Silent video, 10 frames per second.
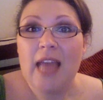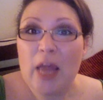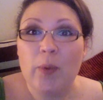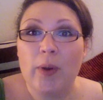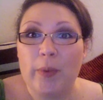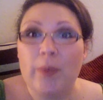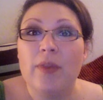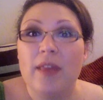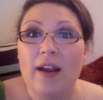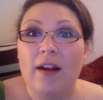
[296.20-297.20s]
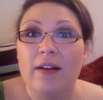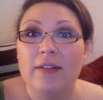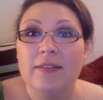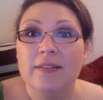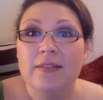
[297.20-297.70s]
And when we were there,
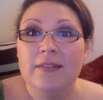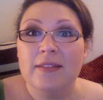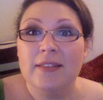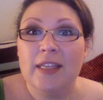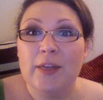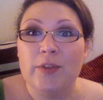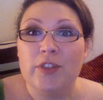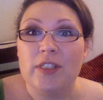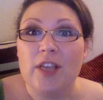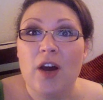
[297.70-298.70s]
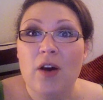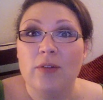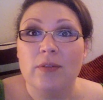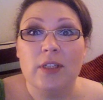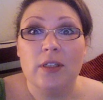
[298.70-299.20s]
It was just,
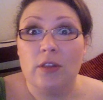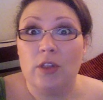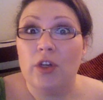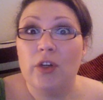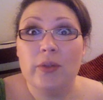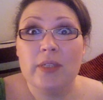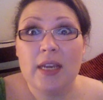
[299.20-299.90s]
oh, look who's